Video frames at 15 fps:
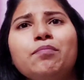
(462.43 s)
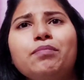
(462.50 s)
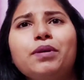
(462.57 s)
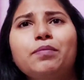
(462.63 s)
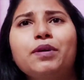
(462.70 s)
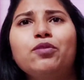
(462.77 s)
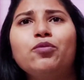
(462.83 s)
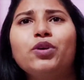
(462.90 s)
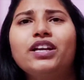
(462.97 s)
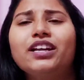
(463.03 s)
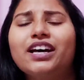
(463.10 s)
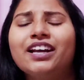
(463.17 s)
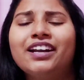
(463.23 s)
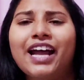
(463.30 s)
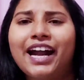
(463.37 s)
people were
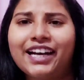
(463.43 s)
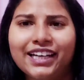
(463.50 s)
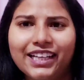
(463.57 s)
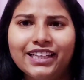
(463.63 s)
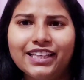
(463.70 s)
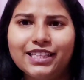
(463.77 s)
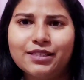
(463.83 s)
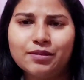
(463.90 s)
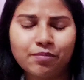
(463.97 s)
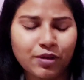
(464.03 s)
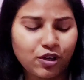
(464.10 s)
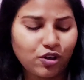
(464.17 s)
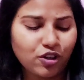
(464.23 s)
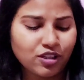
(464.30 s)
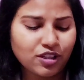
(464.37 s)
writing these,
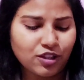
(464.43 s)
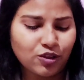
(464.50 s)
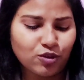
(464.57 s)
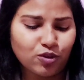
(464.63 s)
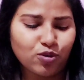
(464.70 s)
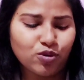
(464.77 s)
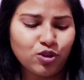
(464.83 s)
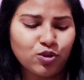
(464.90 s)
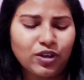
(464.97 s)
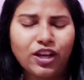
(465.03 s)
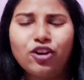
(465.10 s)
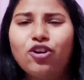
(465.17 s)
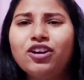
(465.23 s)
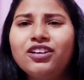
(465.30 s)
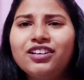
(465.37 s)
because you
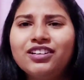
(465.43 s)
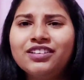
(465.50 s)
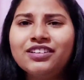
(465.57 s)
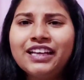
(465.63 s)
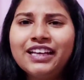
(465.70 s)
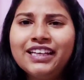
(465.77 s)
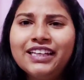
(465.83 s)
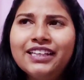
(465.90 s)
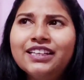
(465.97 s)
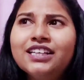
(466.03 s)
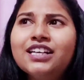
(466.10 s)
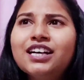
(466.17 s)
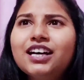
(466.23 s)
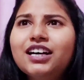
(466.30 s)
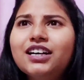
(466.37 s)
cannot really
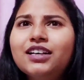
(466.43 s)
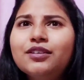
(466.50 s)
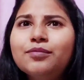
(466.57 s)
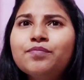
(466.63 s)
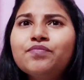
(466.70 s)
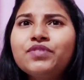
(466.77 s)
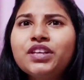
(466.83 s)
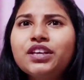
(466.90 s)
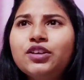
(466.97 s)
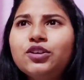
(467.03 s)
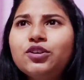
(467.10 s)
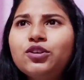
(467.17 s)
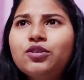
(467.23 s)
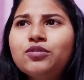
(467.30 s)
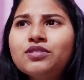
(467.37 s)

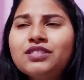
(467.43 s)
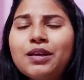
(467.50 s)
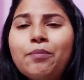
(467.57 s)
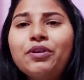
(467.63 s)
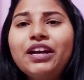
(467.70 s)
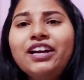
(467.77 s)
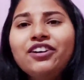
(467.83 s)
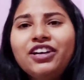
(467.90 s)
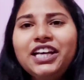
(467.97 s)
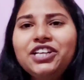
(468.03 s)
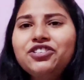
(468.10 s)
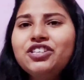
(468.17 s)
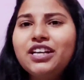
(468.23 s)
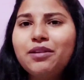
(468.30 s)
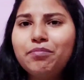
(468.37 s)
separate
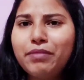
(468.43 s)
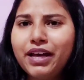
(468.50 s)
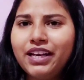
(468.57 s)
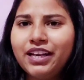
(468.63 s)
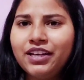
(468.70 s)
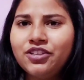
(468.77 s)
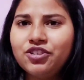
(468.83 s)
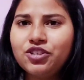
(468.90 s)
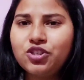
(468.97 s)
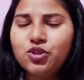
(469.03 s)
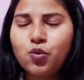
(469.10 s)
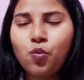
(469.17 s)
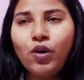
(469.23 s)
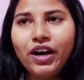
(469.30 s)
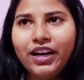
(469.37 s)
religion and men in just
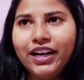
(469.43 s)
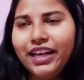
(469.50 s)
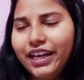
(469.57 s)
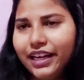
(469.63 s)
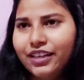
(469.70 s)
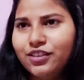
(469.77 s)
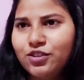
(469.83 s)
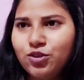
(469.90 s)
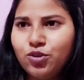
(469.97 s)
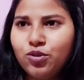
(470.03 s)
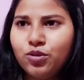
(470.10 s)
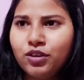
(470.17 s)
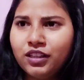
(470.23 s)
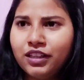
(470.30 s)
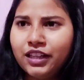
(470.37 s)
one day.
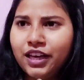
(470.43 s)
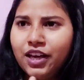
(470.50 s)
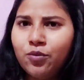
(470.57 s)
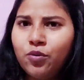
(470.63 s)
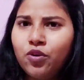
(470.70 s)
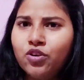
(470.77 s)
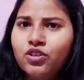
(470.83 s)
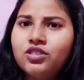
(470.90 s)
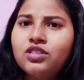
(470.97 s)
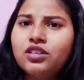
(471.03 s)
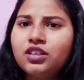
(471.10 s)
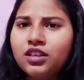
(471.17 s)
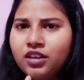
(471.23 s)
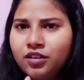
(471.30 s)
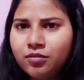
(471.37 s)
So there was
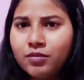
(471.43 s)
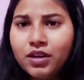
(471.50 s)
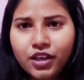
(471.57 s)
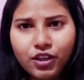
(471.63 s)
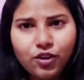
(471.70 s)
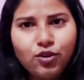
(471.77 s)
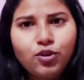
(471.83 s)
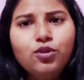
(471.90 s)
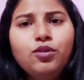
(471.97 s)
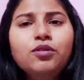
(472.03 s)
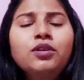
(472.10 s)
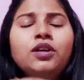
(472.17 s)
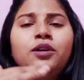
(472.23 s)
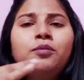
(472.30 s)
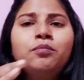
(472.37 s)

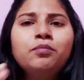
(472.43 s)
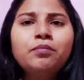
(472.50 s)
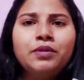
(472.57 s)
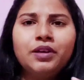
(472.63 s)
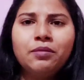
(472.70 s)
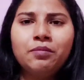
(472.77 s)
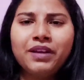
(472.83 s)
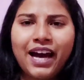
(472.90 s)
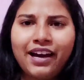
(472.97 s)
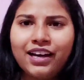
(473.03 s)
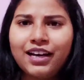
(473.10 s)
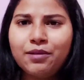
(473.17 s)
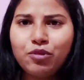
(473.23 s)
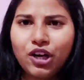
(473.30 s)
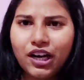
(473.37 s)
miracle
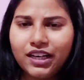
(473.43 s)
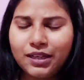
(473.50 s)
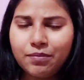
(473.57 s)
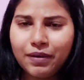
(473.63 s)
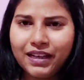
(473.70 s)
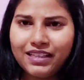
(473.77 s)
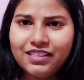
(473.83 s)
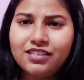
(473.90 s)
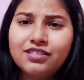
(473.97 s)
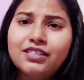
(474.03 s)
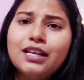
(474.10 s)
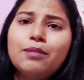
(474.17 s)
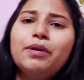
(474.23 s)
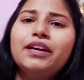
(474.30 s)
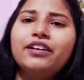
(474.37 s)
and morality plays are
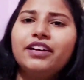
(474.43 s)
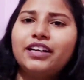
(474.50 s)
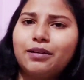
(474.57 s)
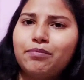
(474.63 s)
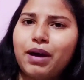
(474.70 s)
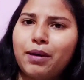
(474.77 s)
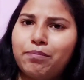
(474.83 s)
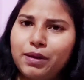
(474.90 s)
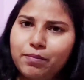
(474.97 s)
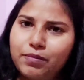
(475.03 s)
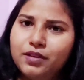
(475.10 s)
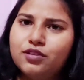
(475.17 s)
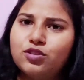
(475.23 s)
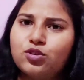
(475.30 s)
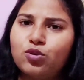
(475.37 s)
still being written by
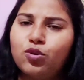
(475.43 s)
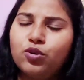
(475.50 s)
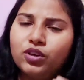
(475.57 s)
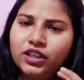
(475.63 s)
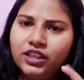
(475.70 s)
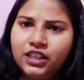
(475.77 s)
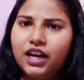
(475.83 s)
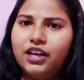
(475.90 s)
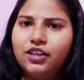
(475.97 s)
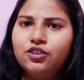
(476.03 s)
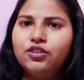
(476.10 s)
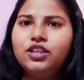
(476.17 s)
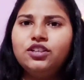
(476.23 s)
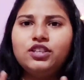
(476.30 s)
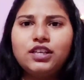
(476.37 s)
people. So yeah, you
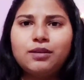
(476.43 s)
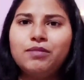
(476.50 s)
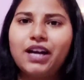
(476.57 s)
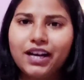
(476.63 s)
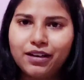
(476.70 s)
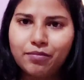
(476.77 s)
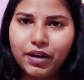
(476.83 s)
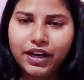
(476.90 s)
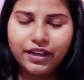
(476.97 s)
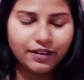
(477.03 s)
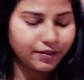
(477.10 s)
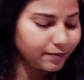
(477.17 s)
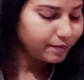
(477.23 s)
need to keep that in mind.